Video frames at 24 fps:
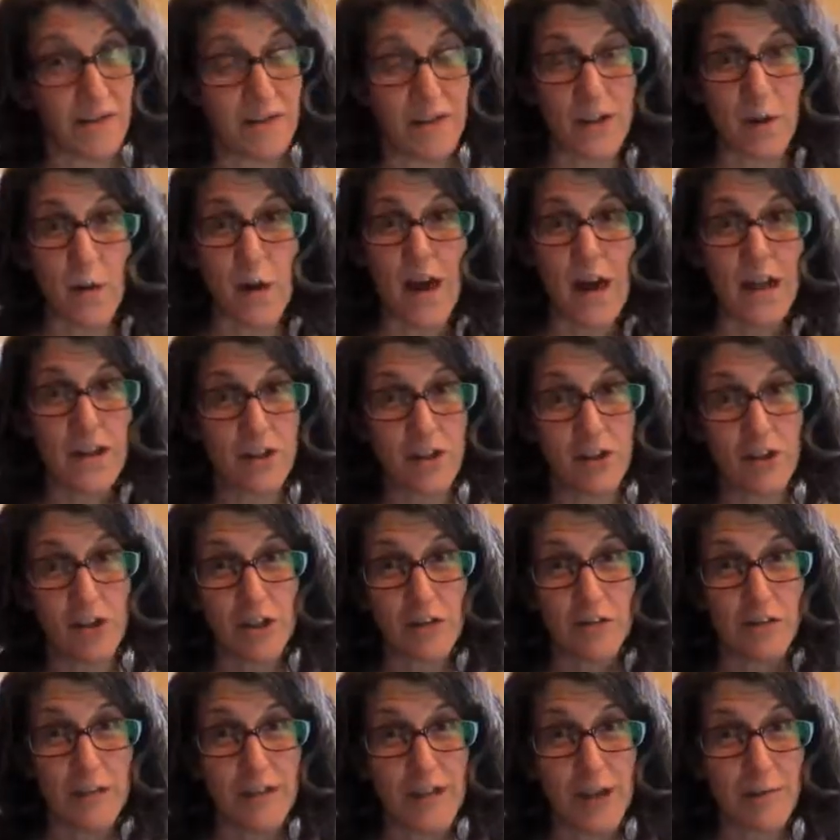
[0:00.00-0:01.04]
So estrogen
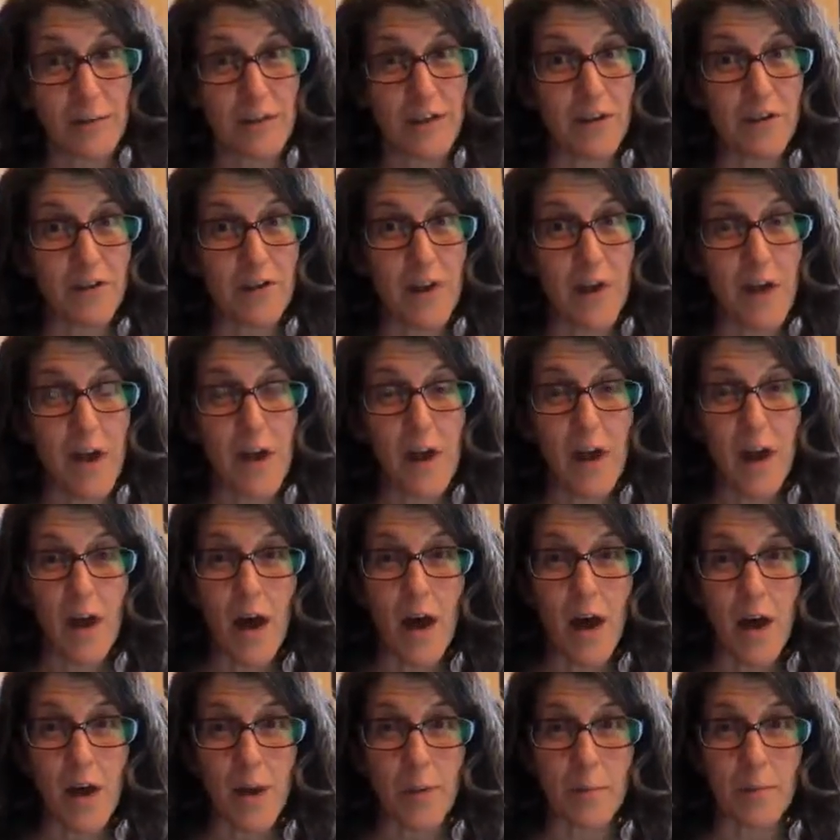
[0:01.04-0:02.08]
receptive,
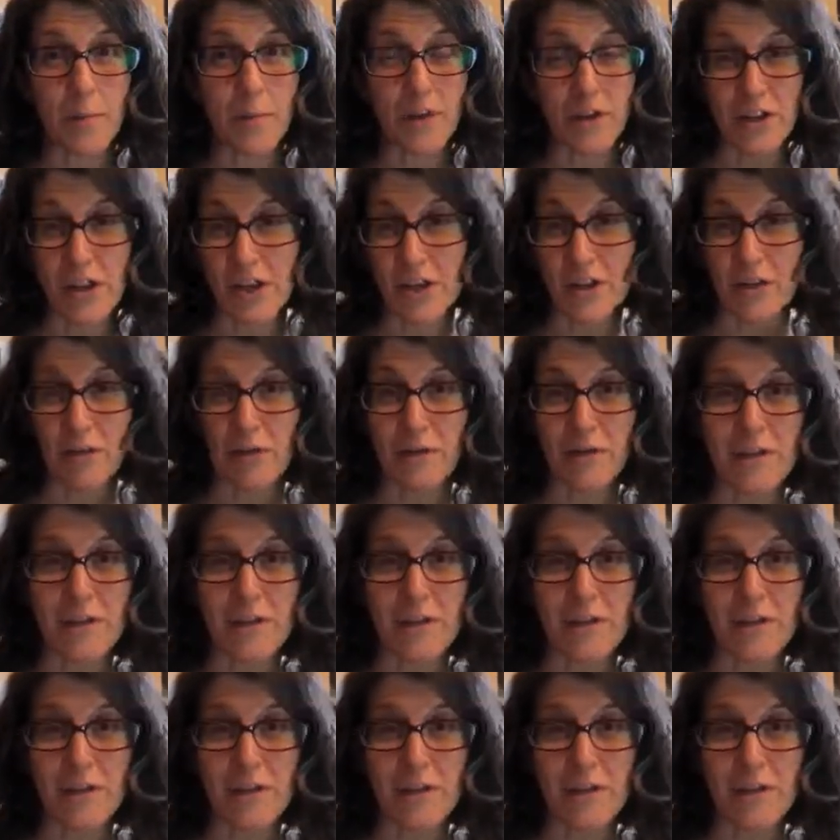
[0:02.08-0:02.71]
progesterone